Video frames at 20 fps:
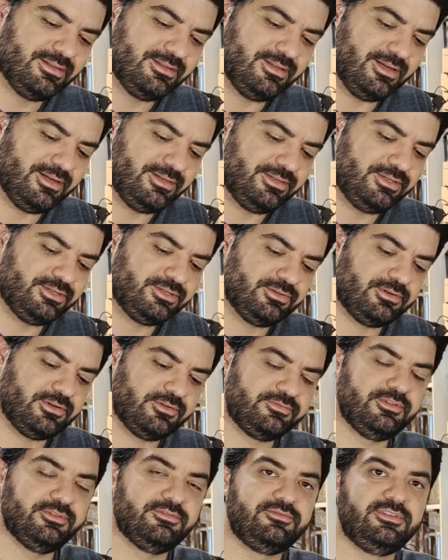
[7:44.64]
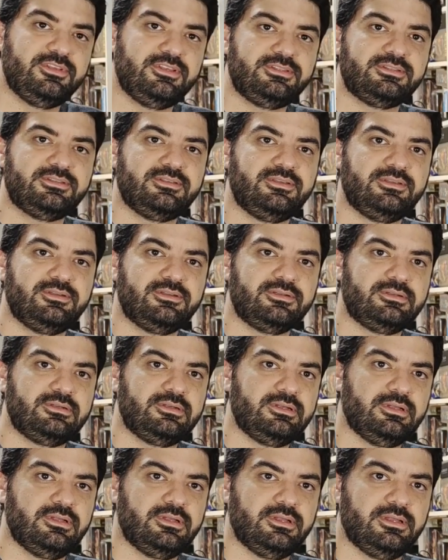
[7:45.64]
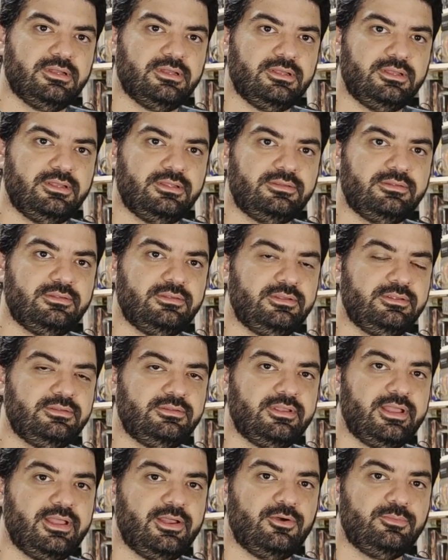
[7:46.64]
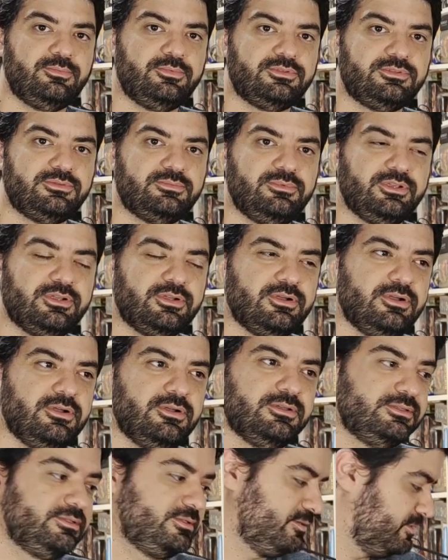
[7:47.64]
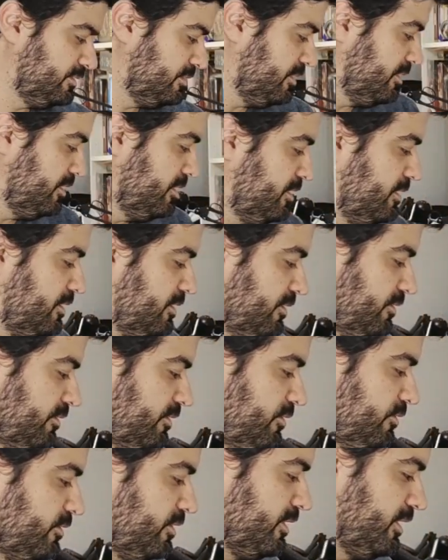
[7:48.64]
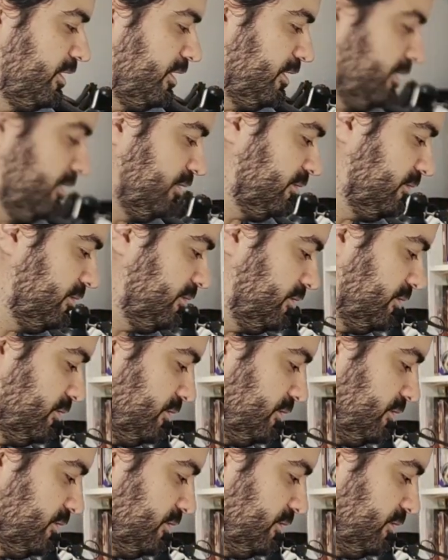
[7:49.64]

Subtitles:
the addition of the feeds here. It helps because you can